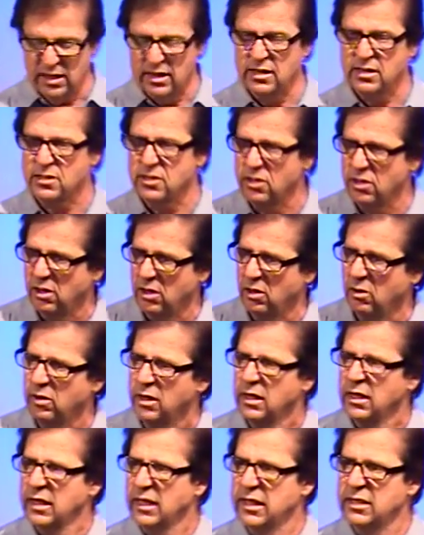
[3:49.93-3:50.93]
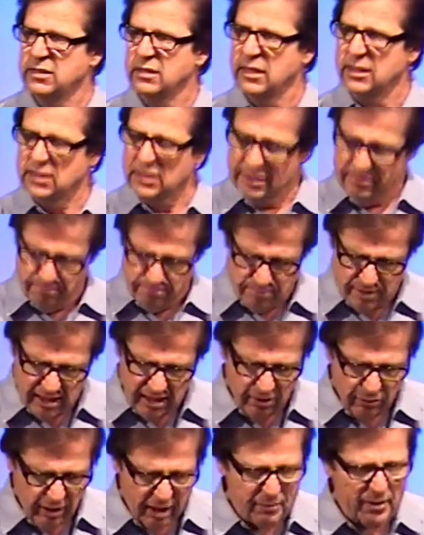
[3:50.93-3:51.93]
is, you know, is, is
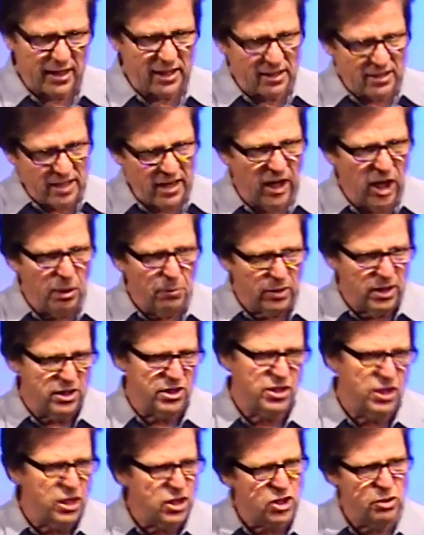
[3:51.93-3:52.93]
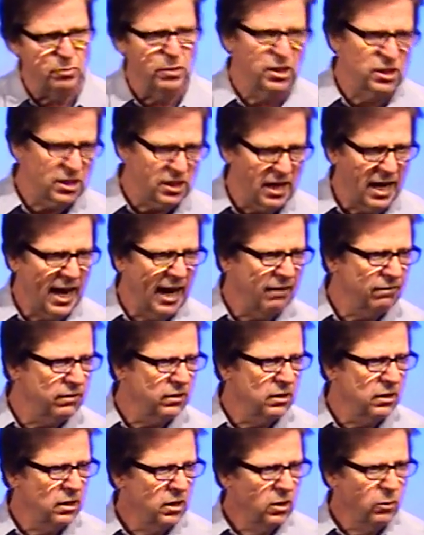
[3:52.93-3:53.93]
getting ready to make a terrible decision with his life,
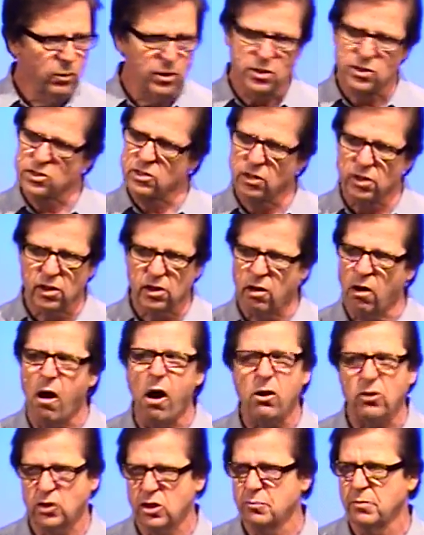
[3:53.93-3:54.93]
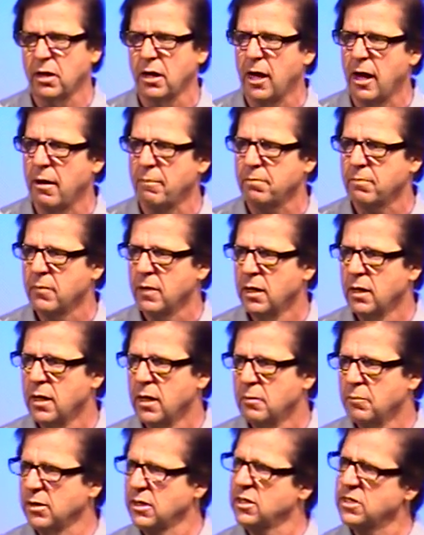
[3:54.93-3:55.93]
which is going to cost him a lot.
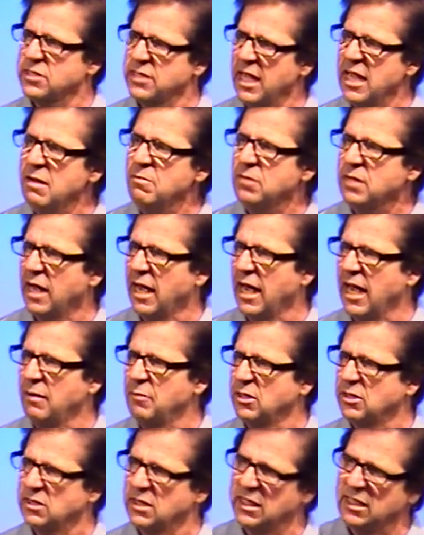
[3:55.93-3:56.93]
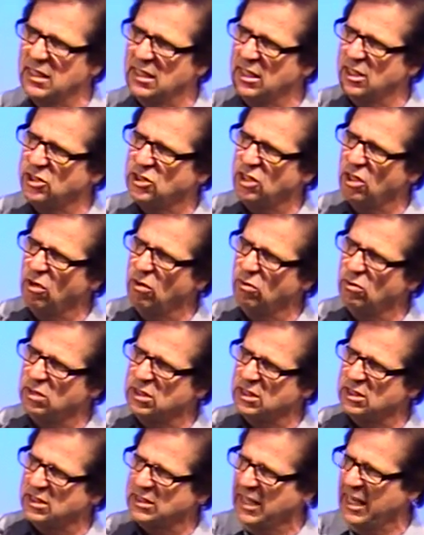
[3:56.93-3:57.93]
But at the same time, it's, it, he shows
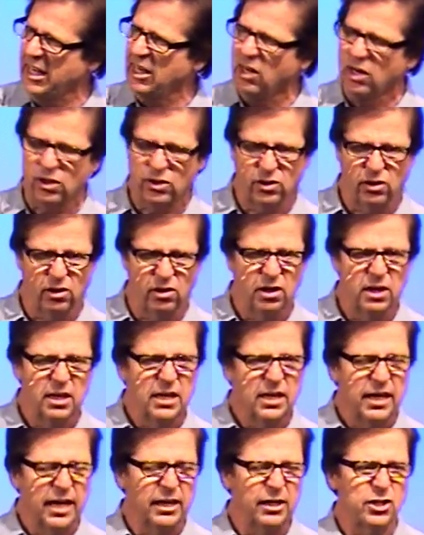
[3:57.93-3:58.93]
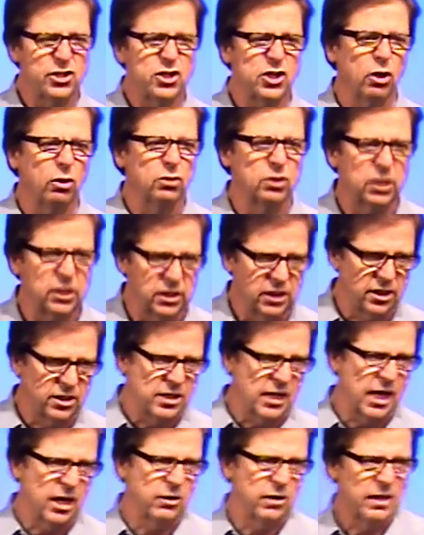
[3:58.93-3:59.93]
his character and he shows his
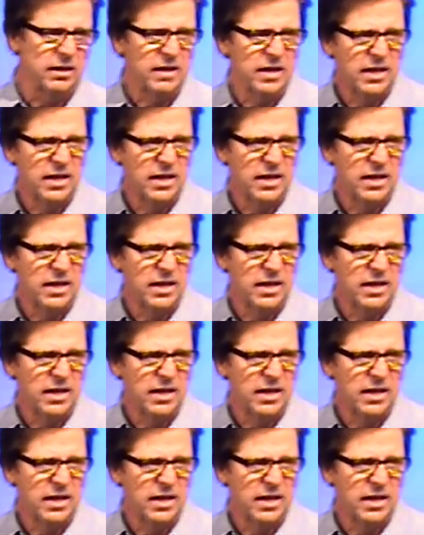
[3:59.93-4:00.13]
integrity.